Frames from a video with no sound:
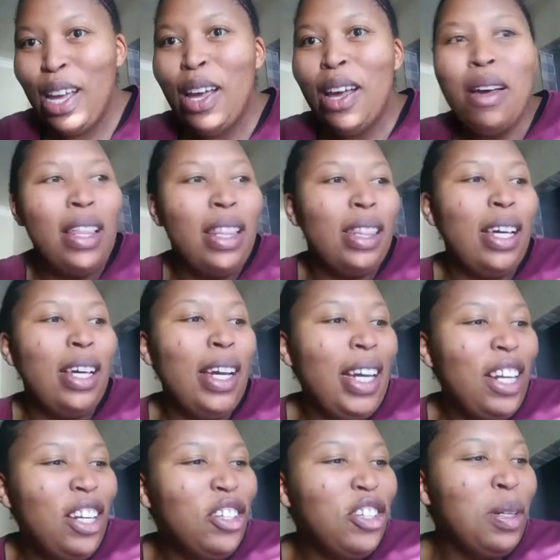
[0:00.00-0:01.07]
The
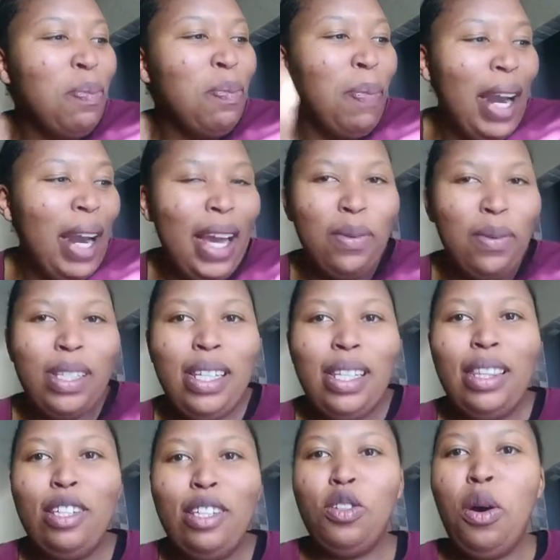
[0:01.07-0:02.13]
initial plan was that the
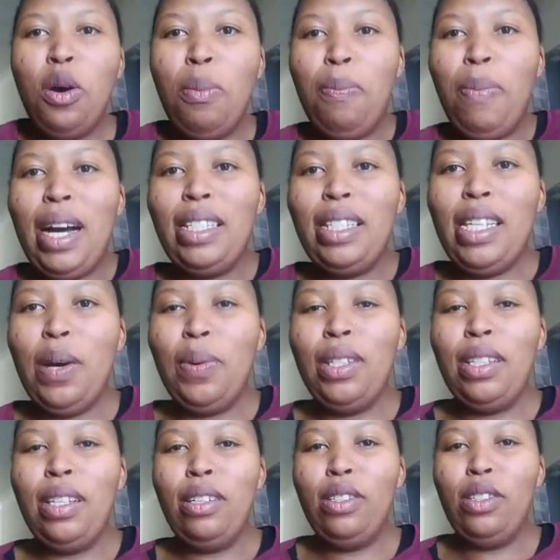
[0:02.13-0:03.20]
top part, I wanted
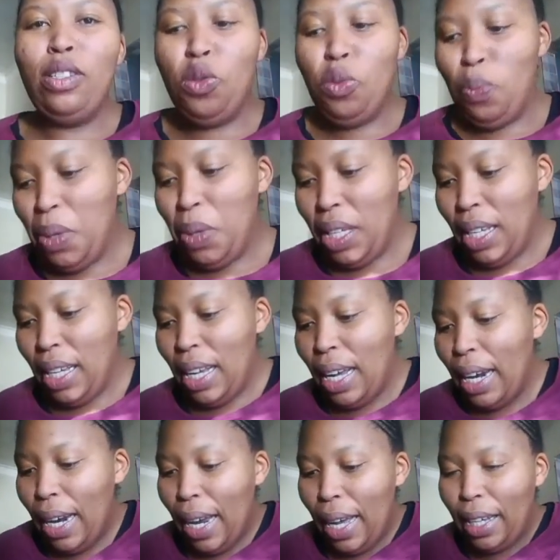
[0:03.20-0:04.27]
it to be like a